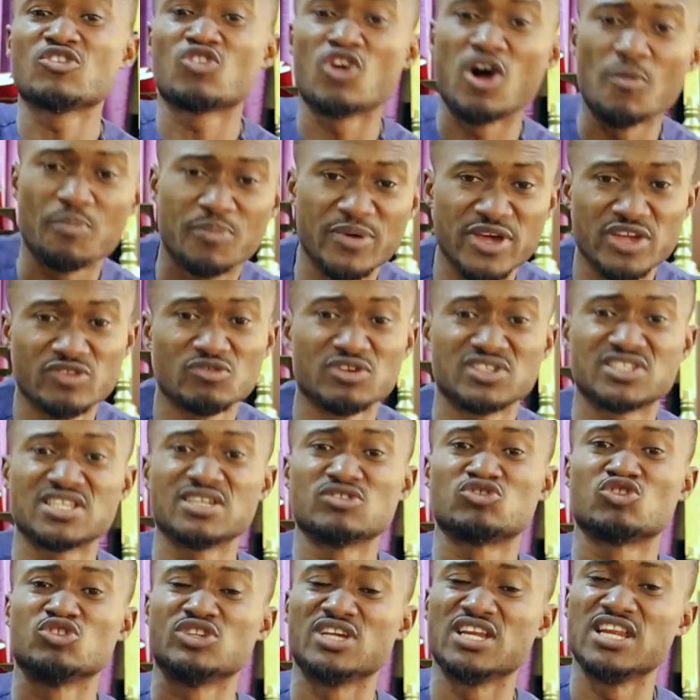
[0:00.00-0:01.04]
go
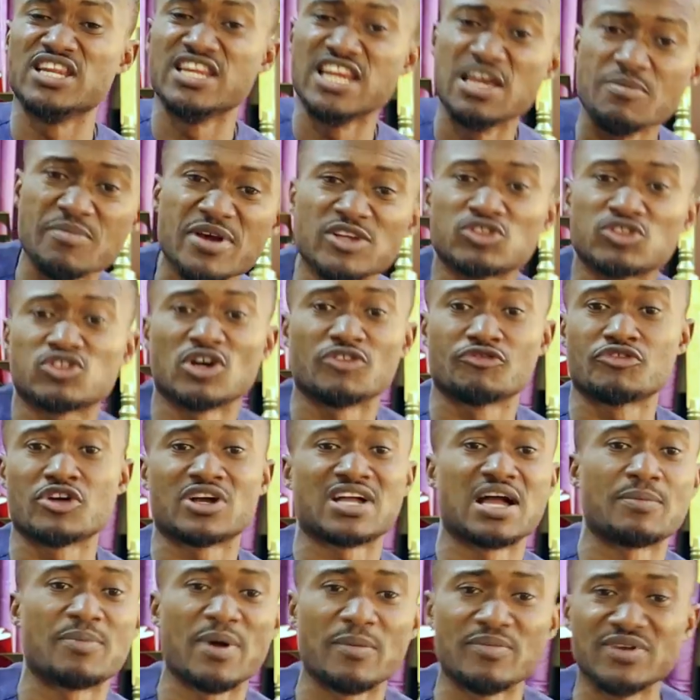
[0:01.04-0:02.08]
to the limit of your
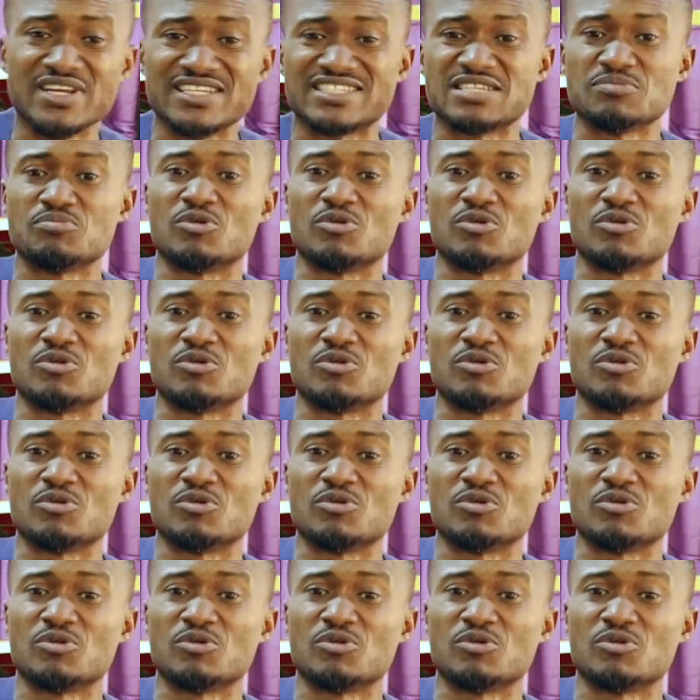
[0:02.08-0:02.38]
capability.